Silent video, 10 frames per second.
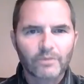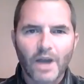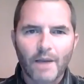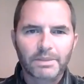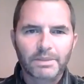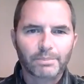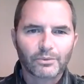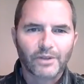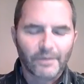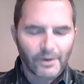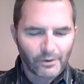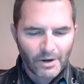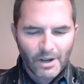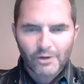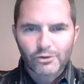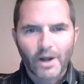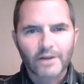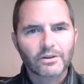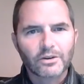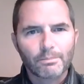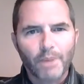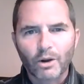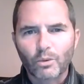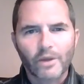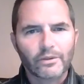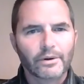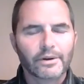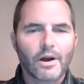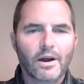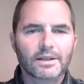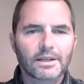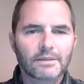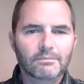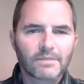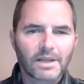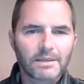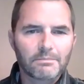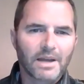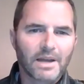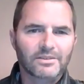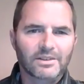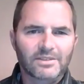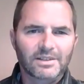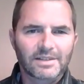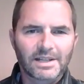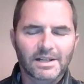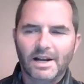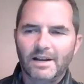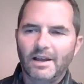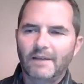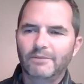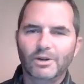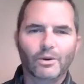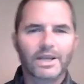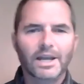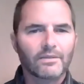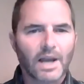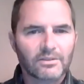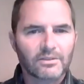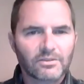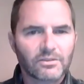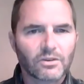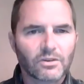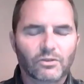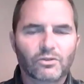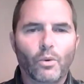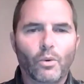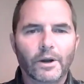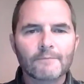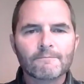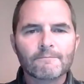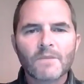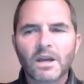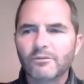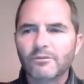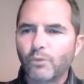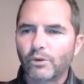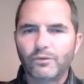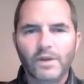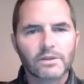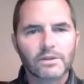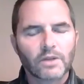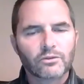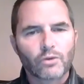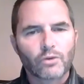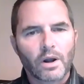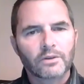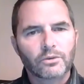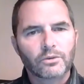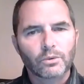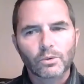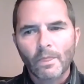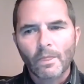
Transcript: got people sitting there trying to debunk whether or not he met Dizzy Dean. And you know, again, guys, this is just a story. And Forrest Fenn is trying to,